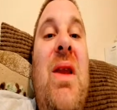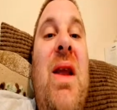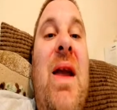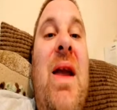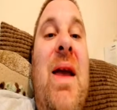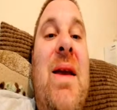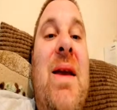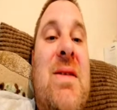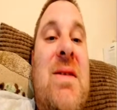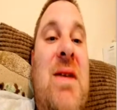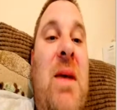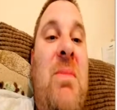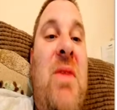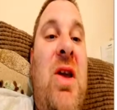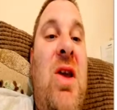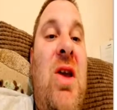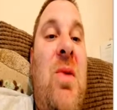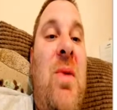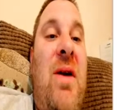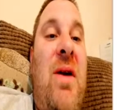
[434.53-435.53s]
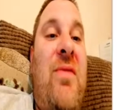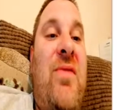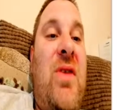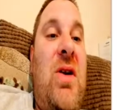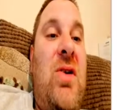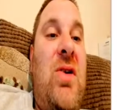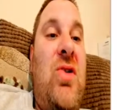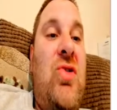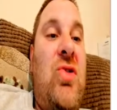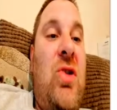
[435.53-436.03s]
except that you have the
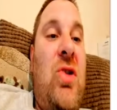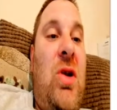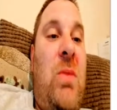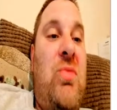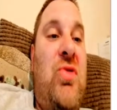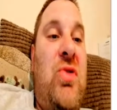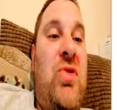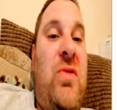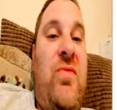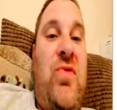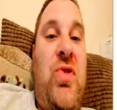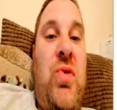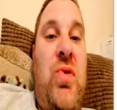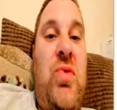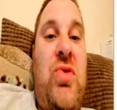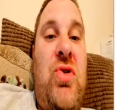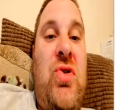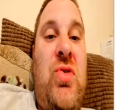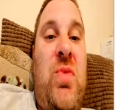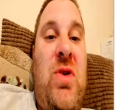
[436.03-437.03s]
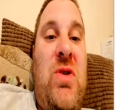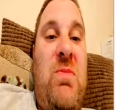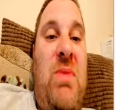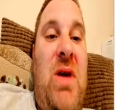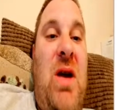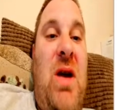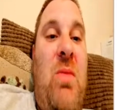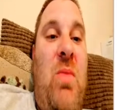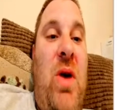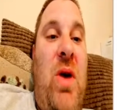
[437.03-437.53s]
additional option of choosing to
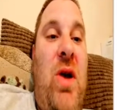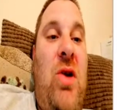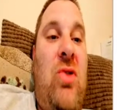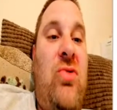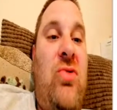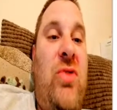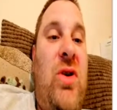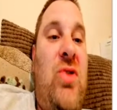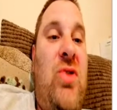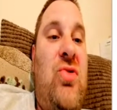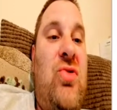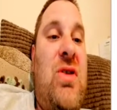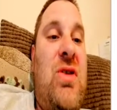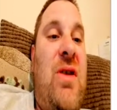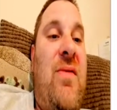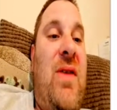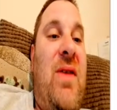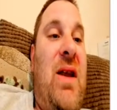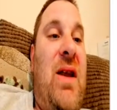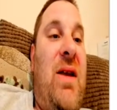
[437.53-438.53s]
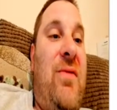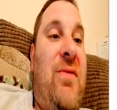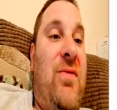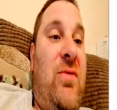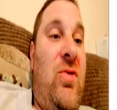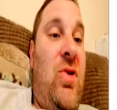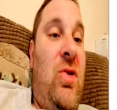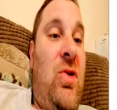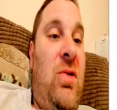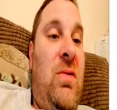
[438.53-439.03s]
explain why your credentials are valid after
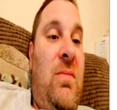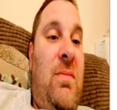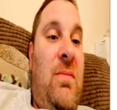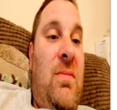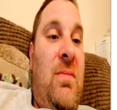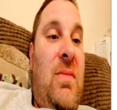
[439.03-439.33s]
all.